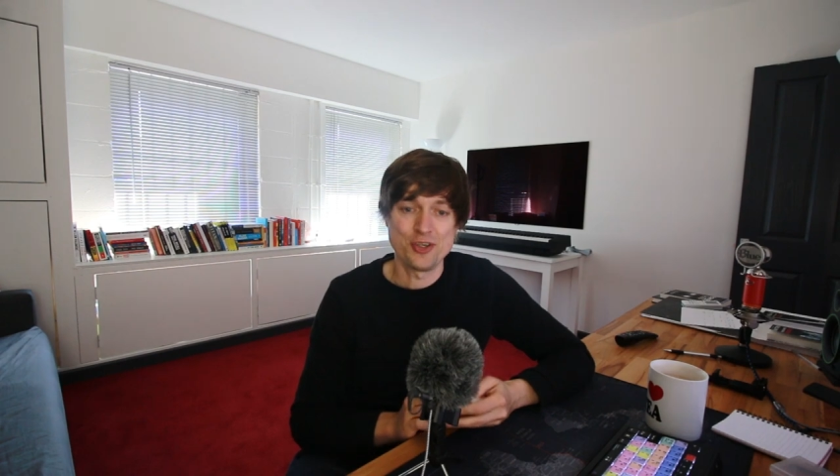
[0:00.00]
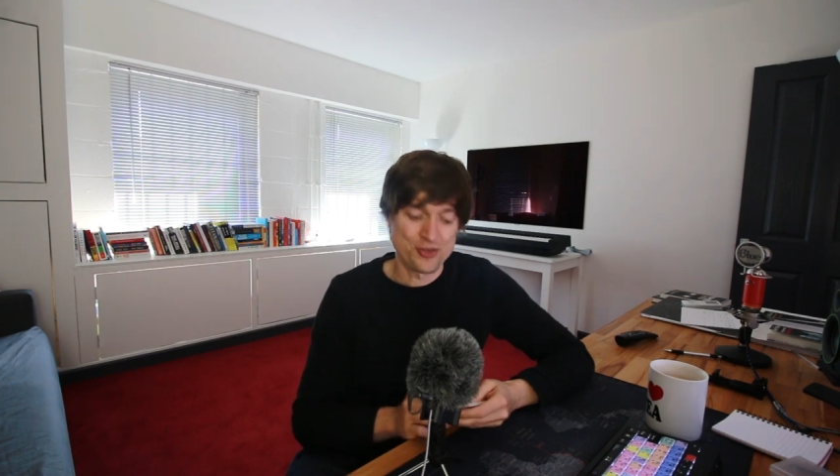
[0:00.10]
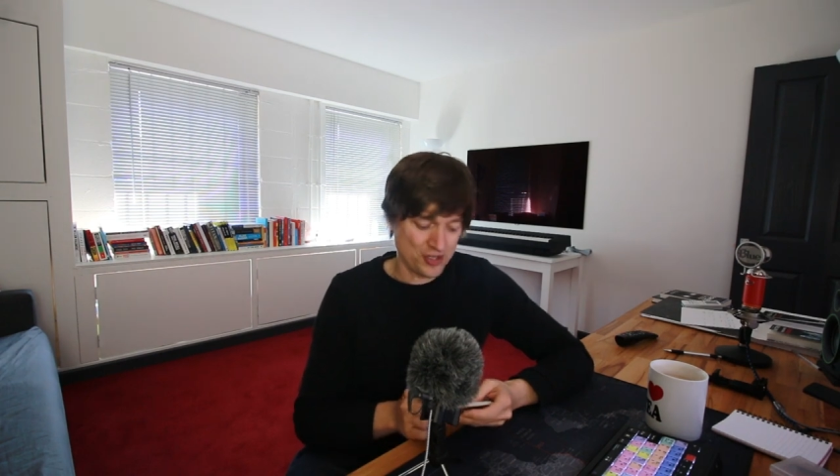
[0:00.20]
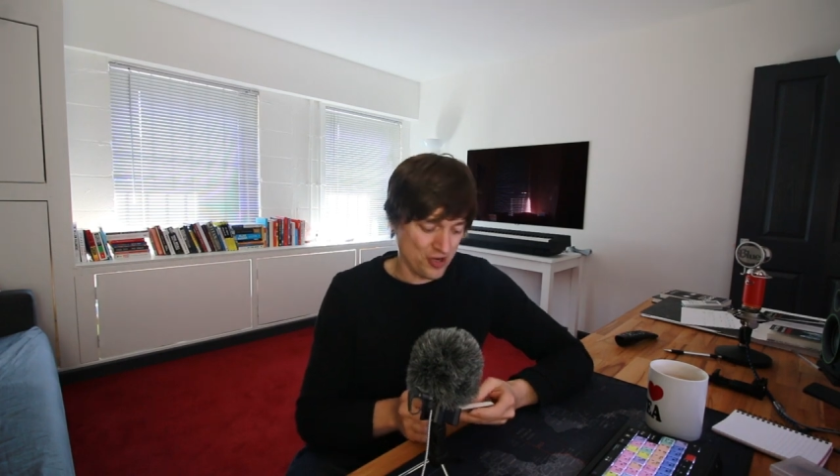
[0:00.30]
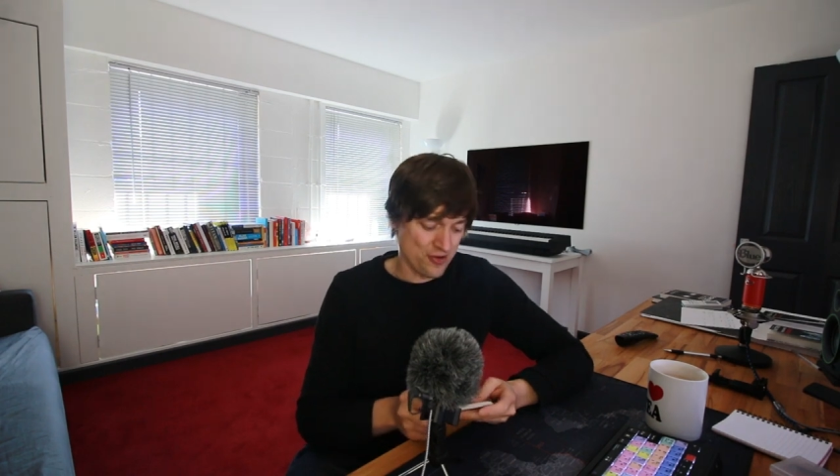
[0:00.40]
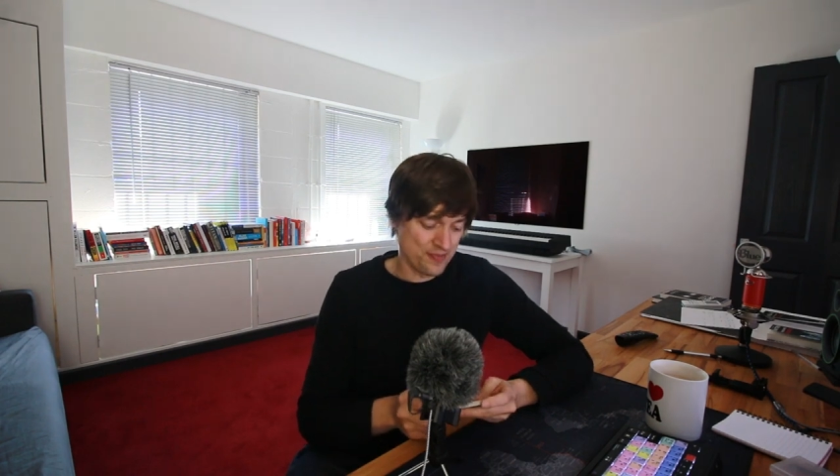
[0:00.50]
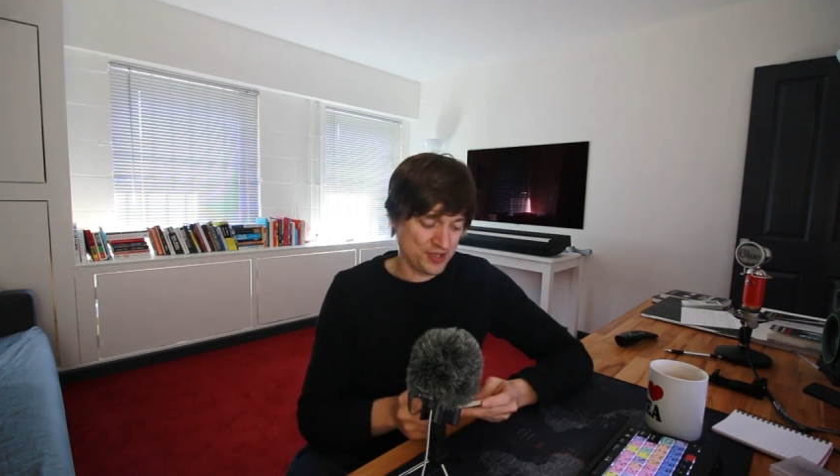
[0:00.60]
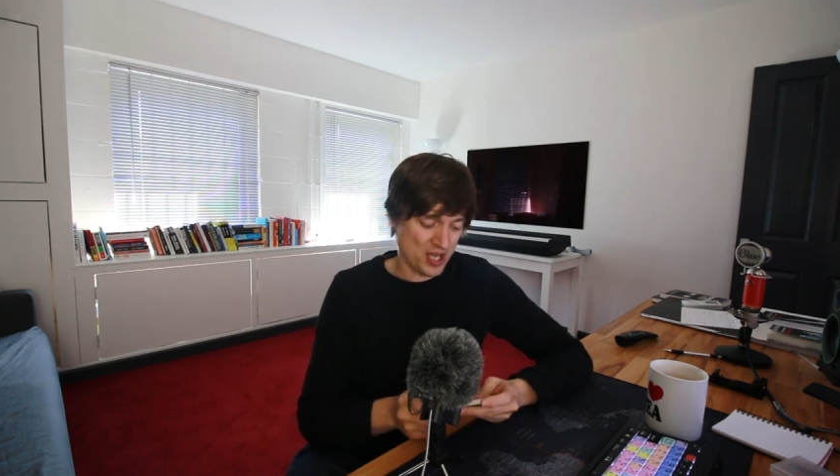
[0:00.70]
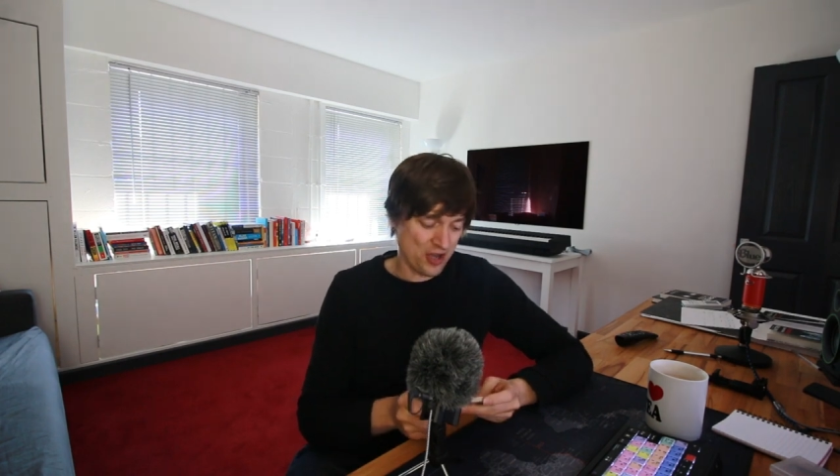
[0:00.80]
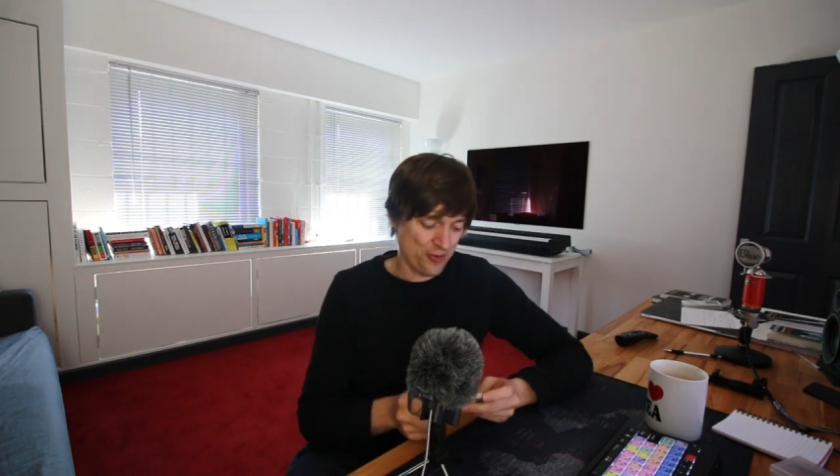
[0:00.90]
you too.
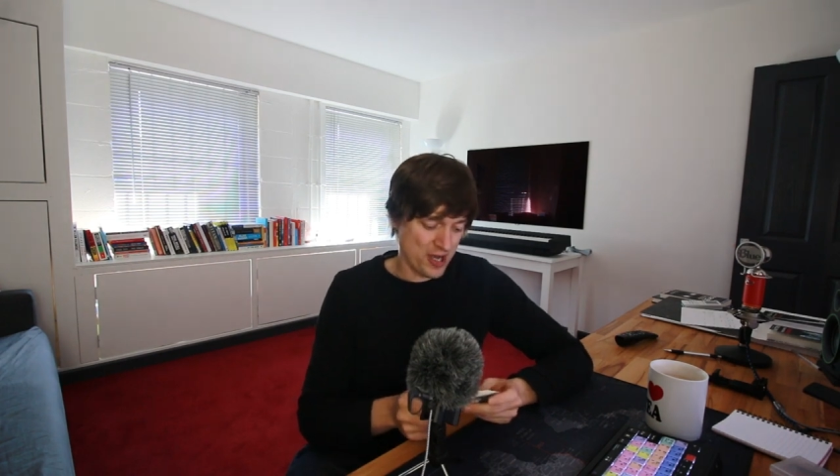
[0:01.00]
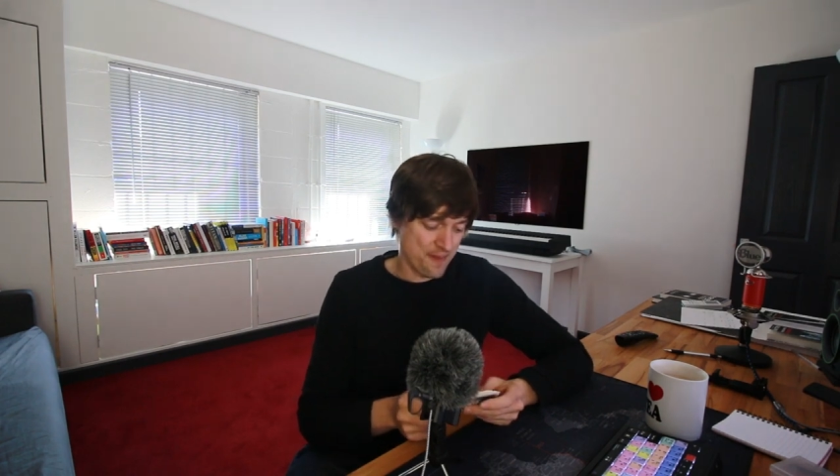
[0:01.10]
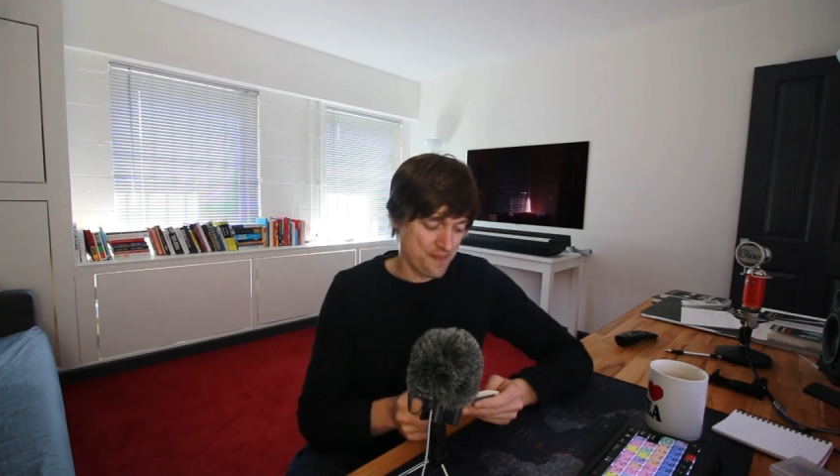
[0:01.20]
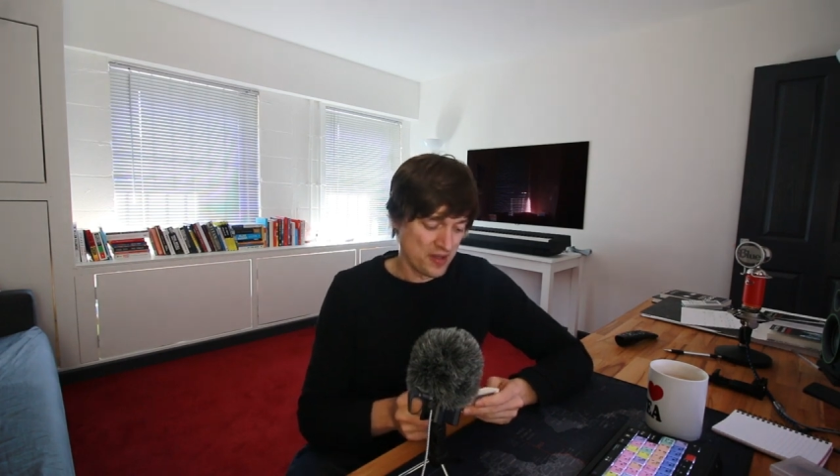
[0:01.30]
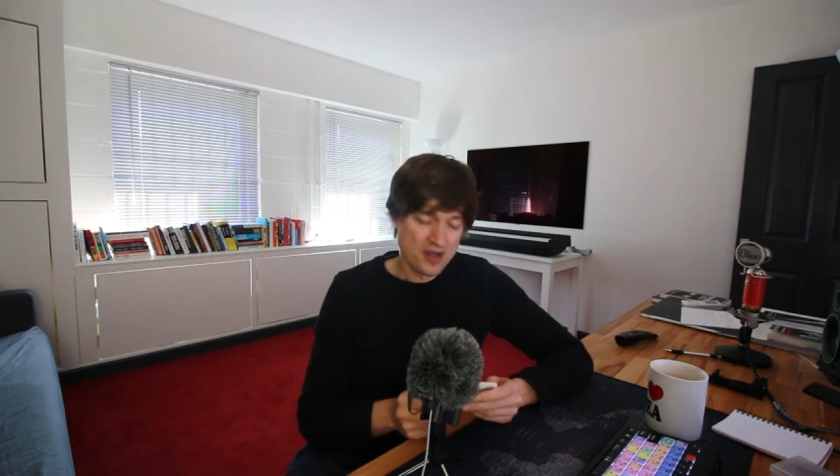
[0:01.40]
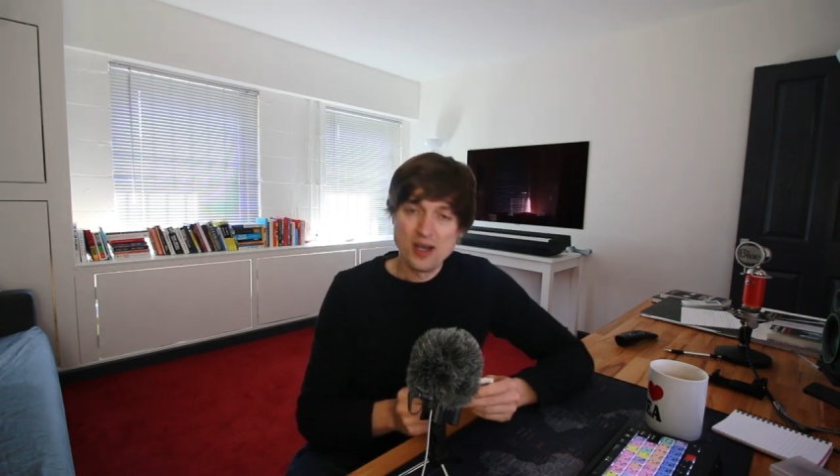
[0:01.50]
So, um,